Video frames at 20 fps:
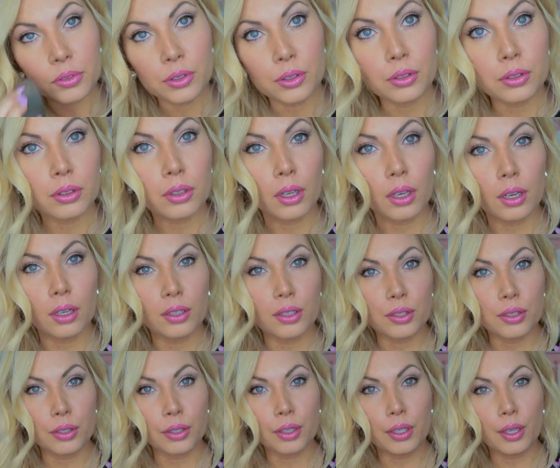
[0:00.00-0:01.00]
Just get
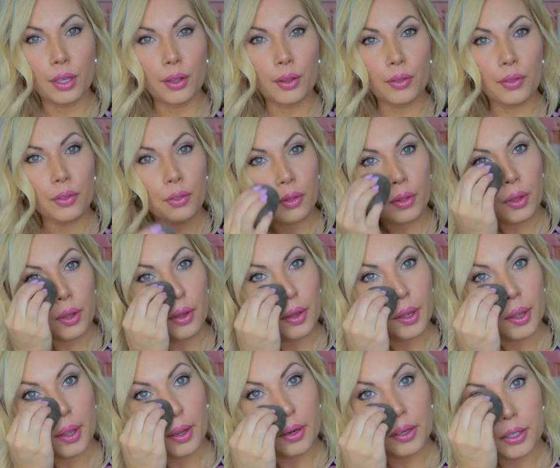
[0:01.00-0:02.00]
underneath,
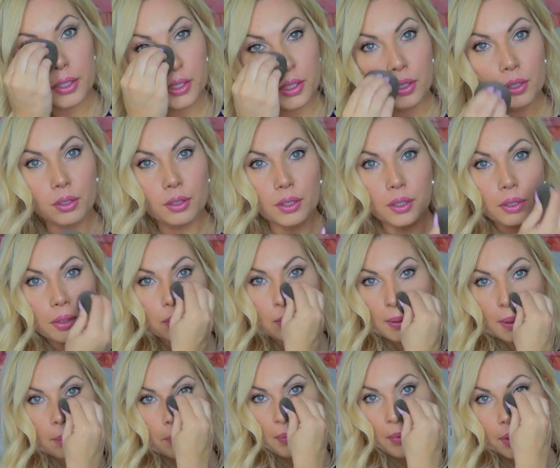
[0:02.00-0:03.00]
and it should look
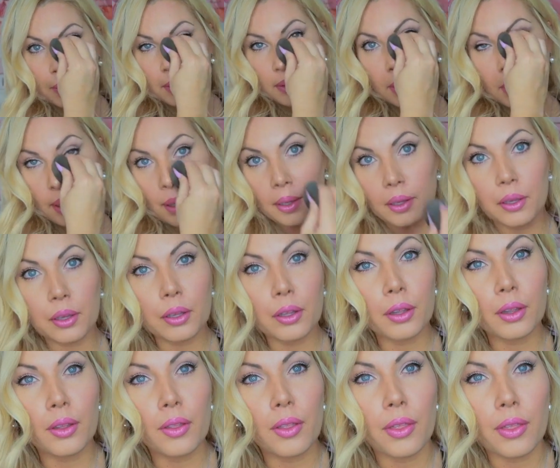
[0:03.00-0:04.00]
something like
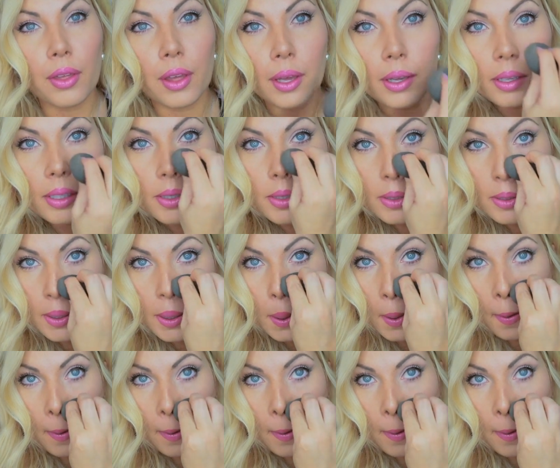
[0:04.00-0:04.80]
this.